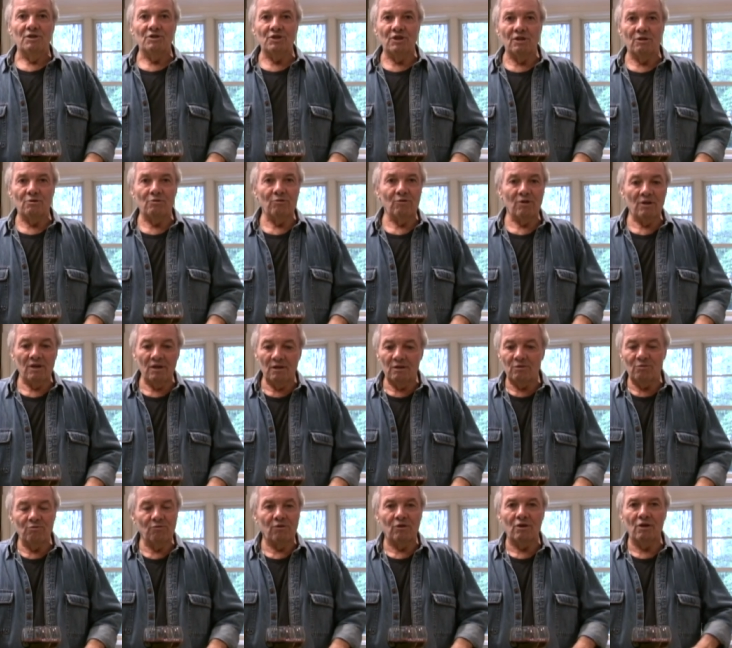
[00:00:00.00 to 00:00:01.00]
She took
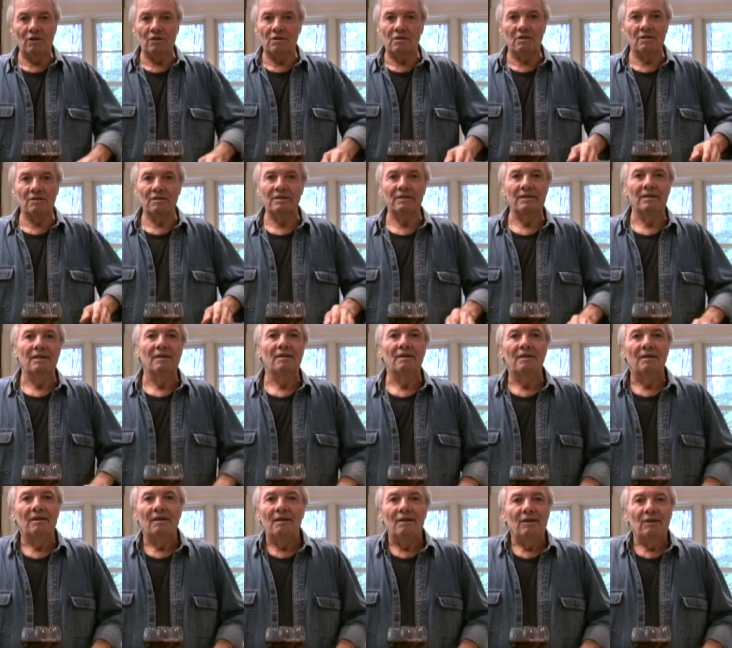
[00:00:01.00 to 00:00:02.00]
it to cut
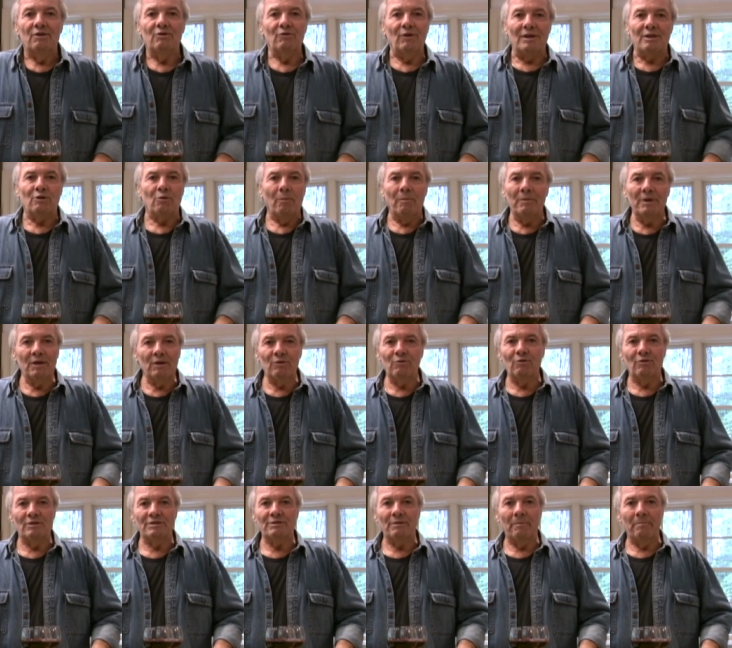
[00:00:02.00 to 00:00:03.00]
you know, a
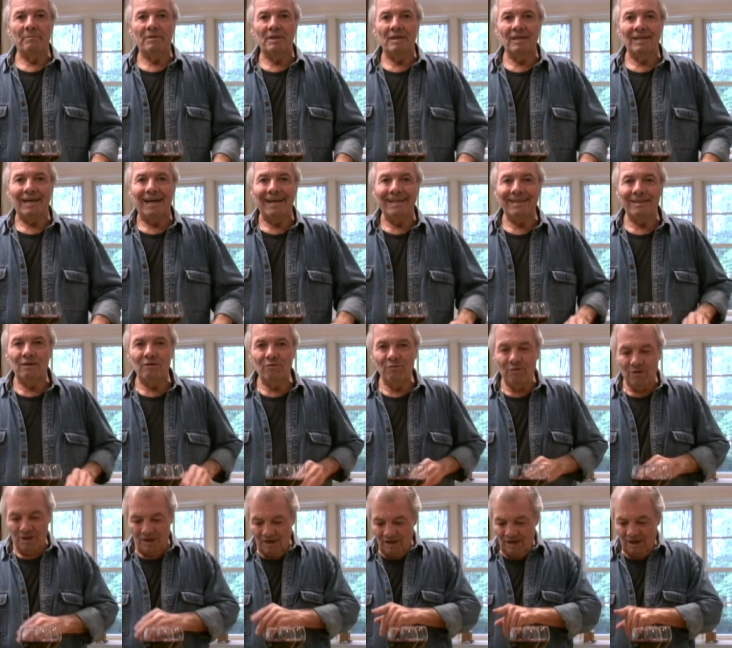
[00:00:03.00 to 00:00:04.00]
tomato or something and
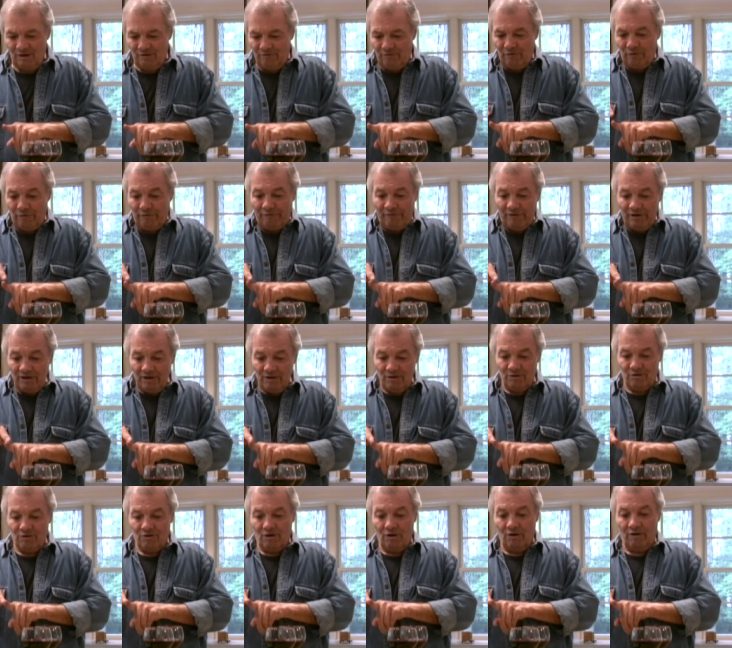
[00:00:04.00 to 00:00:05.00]
took the end of her
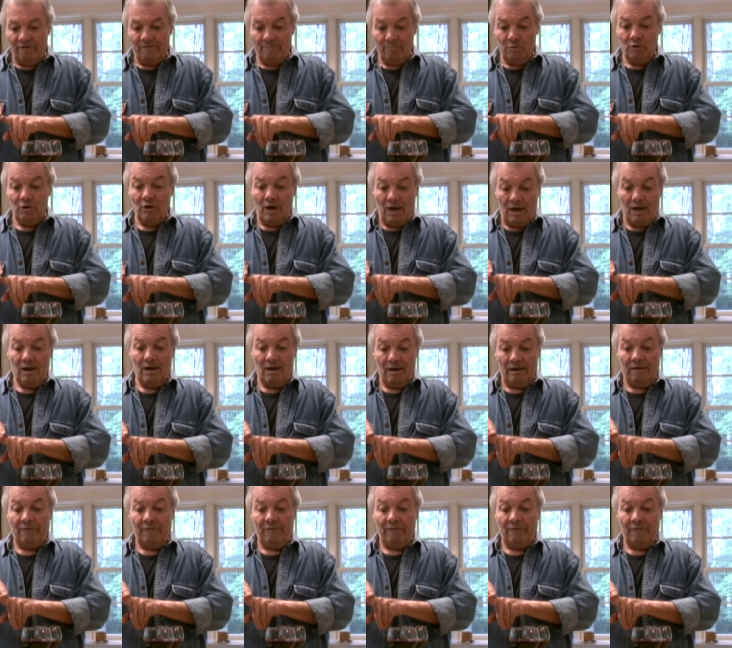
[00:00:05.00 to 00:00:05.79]
finger off, but